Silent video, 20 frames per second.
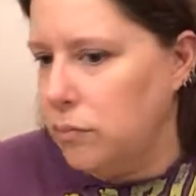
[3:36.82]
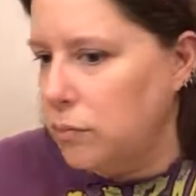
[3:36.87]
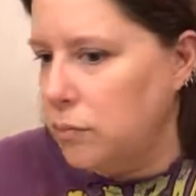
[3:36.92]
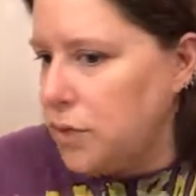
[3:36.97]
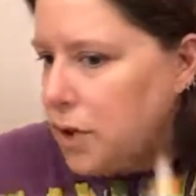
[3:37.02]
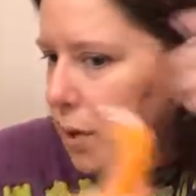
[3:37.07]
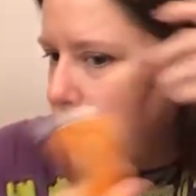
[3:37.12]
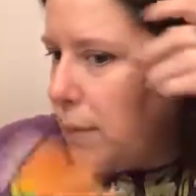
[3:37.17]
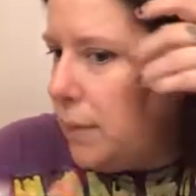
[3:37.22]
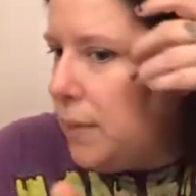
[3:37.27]

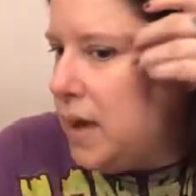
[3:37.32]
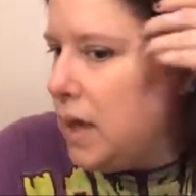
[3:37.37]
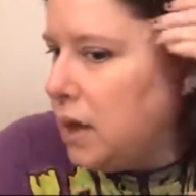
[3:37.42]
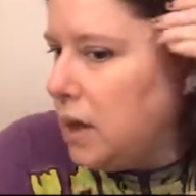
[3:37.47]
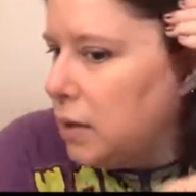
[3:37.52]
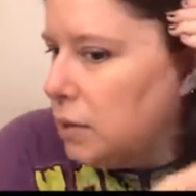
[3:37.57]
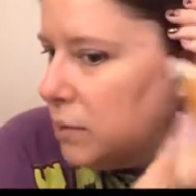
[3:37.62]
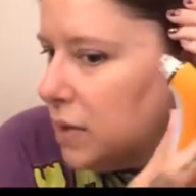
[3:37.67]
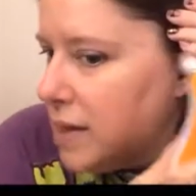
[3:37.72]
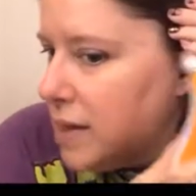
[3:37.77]
Put on
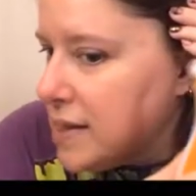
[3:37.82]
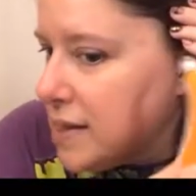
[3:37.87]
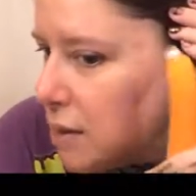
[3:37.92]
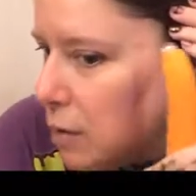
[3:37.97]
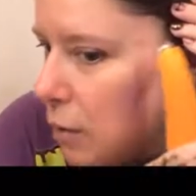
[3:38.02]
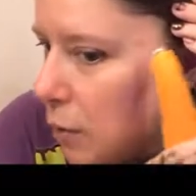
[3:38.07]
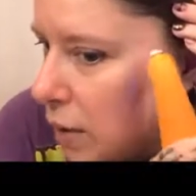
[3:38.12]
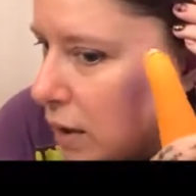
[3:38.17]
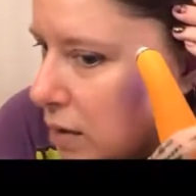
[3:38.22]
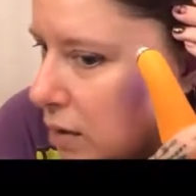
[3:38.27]
medium. Let's see
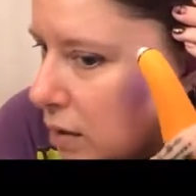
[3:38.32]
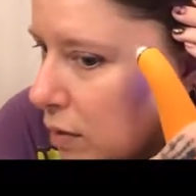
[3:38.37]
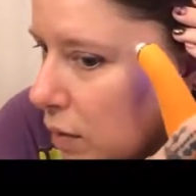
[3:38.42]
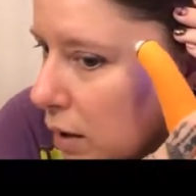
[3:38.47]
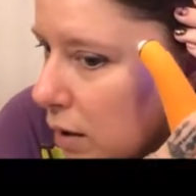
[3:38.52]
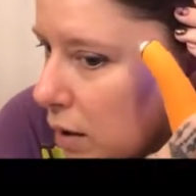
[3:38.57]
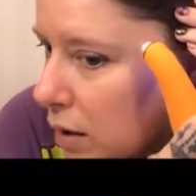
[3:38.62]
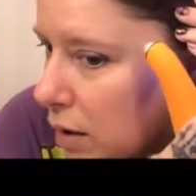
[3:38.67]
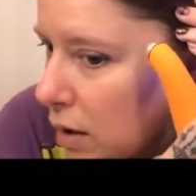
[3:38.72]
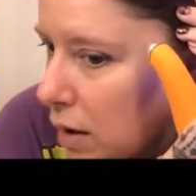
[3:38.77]
what we can do
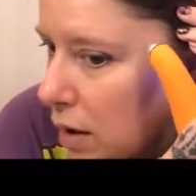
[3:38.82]
here.